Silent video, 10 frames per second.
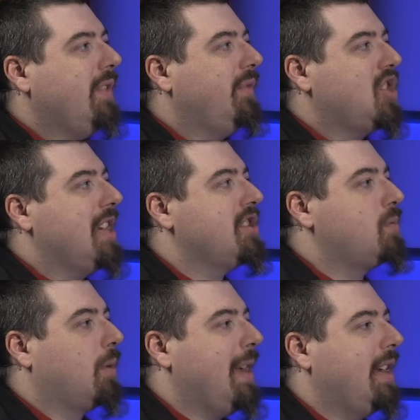Even if
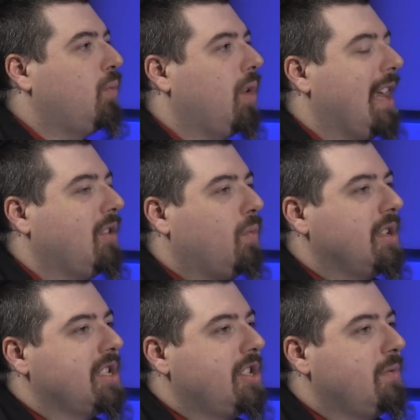changes were made, we're not the
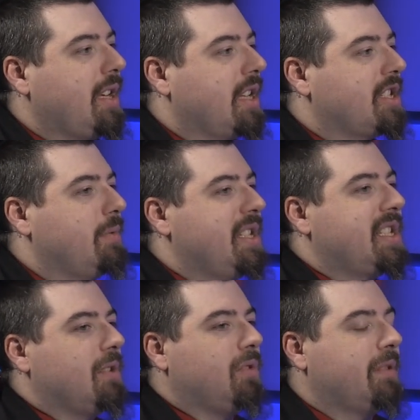ones doing it, so we
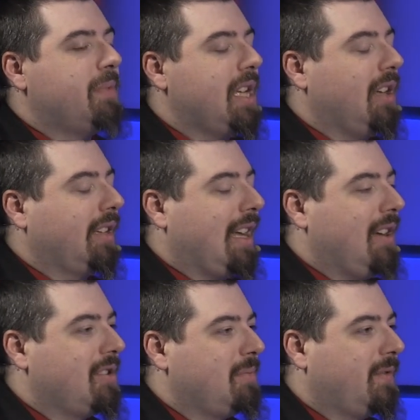still wouldn't be held
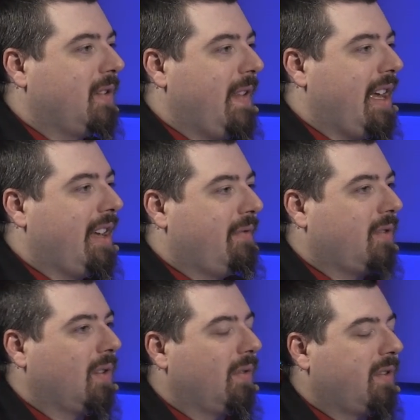accountable for that.
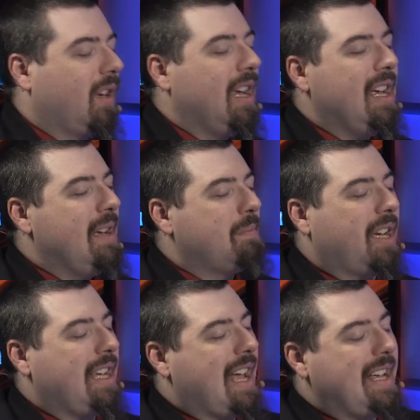
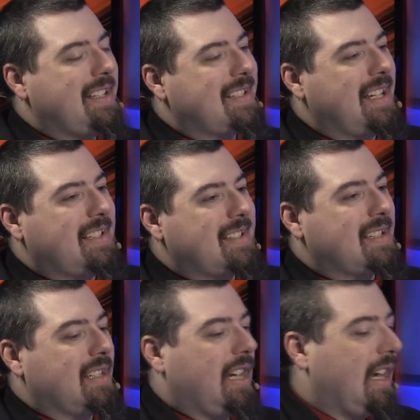But yeah,
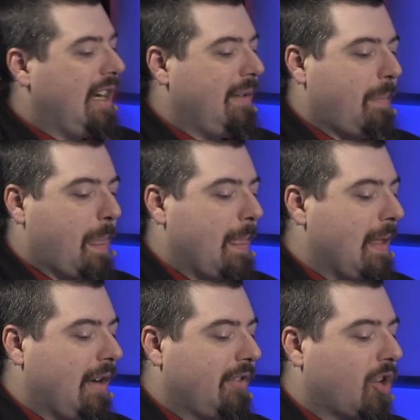it's
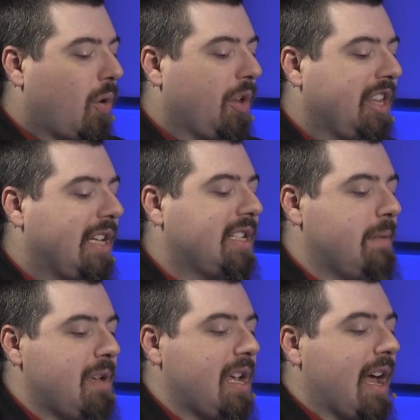the whole thing to
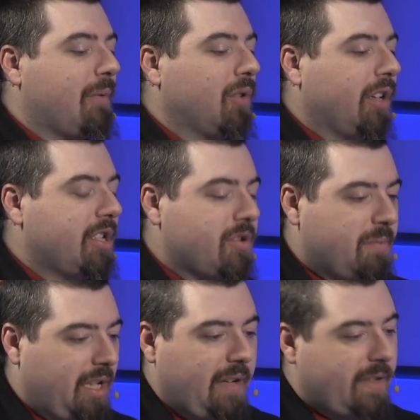me, I really do
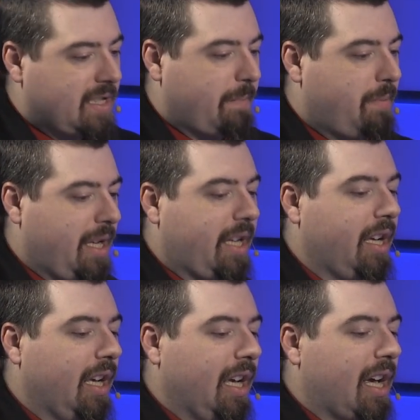believe it's a
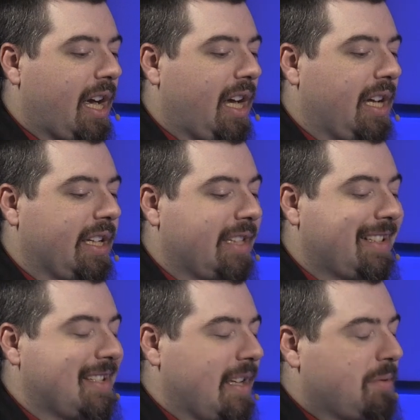big
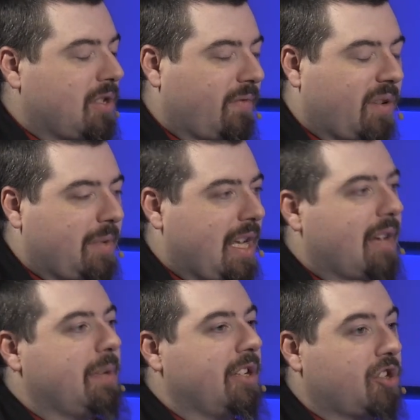deception from the
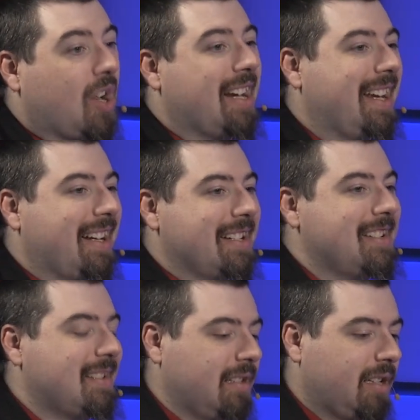enemy to try to get
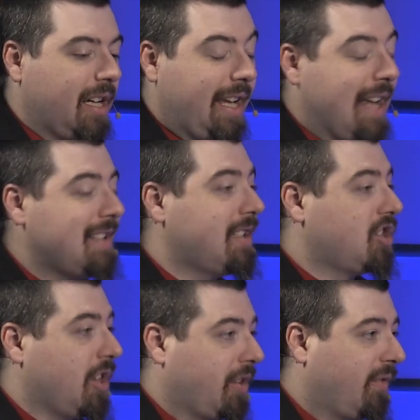us against
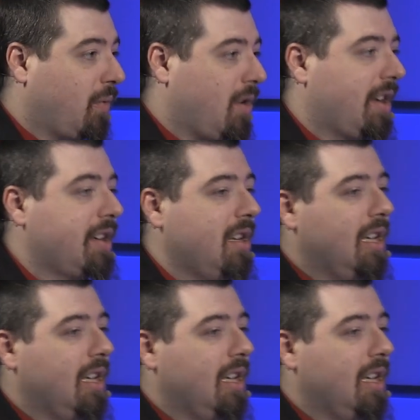each other for one,